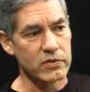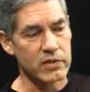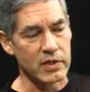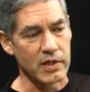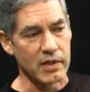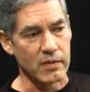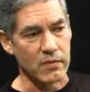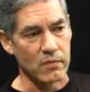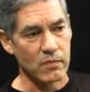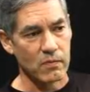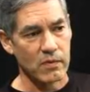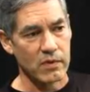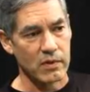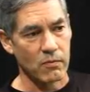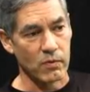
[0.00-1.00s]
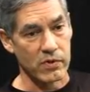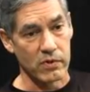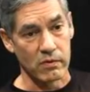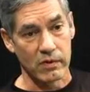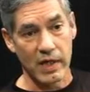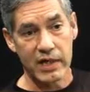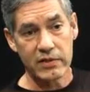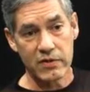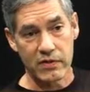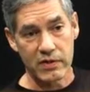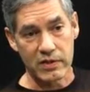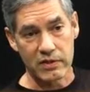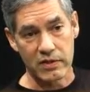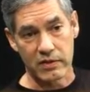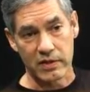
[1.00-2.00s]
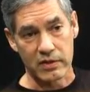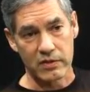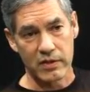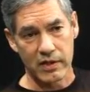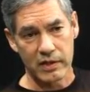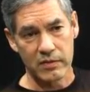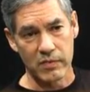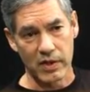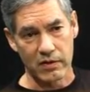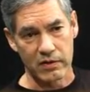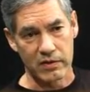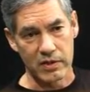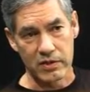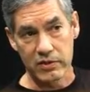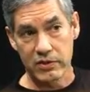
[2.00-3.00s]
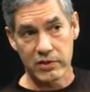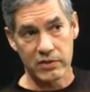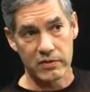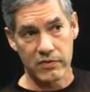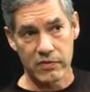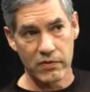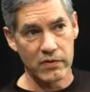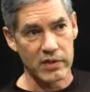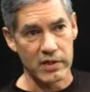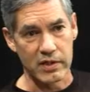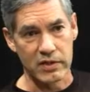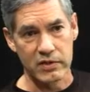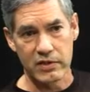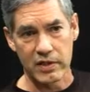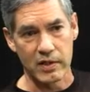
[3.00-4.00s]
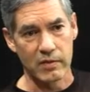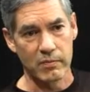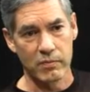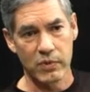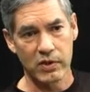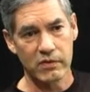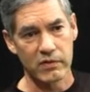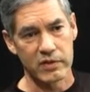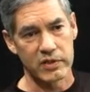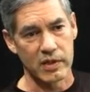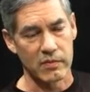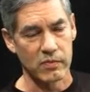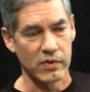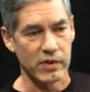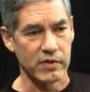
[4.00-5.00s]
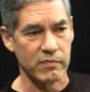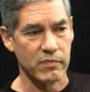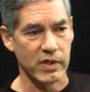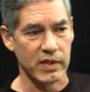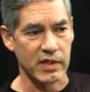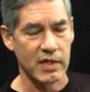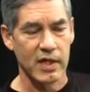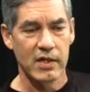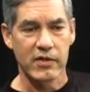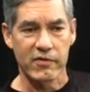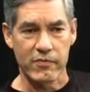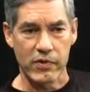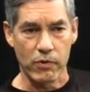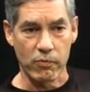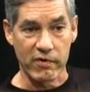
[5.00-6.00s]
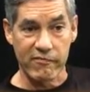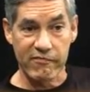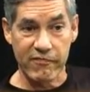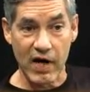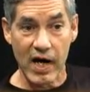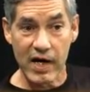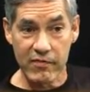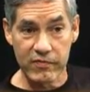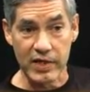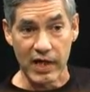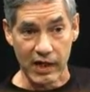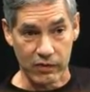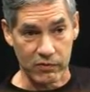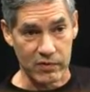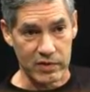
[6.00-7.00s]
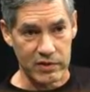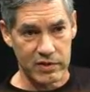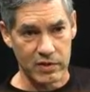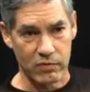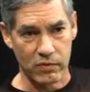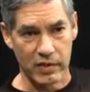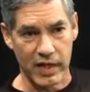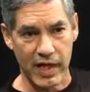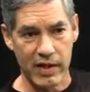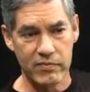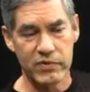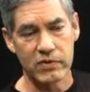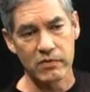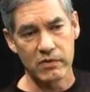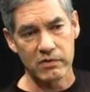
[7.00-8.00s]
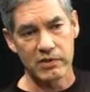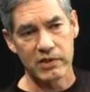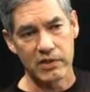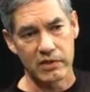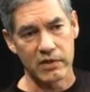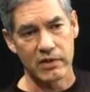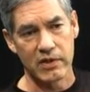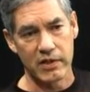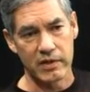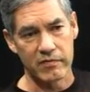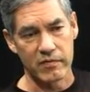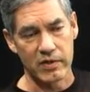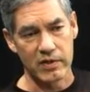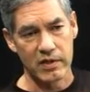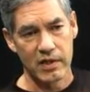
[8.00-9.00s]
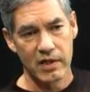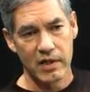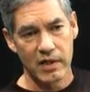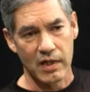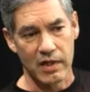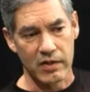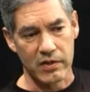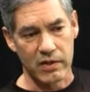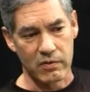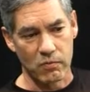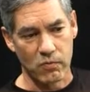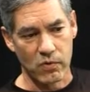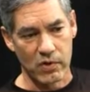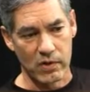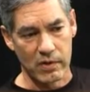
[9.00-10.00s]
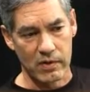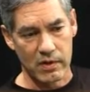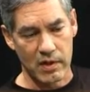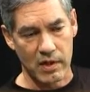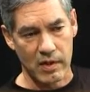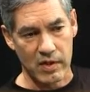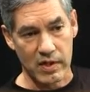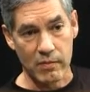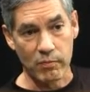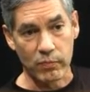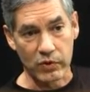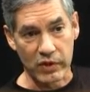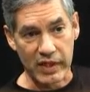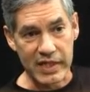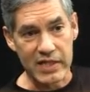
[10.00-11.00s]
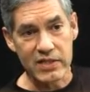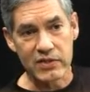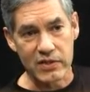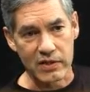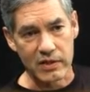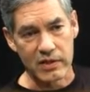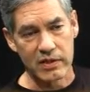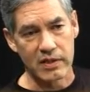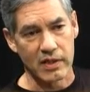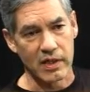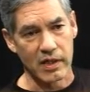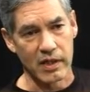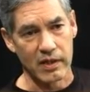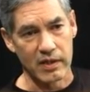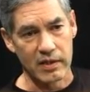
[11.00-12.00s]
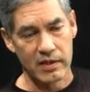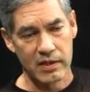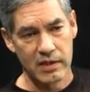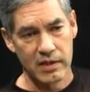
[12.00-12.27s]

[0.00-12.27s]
there were lots of things that they talked about in these 30-some booklets, I believe, but there were 5 doctrines that were absolutely at the heart of it, and that were emblazoned on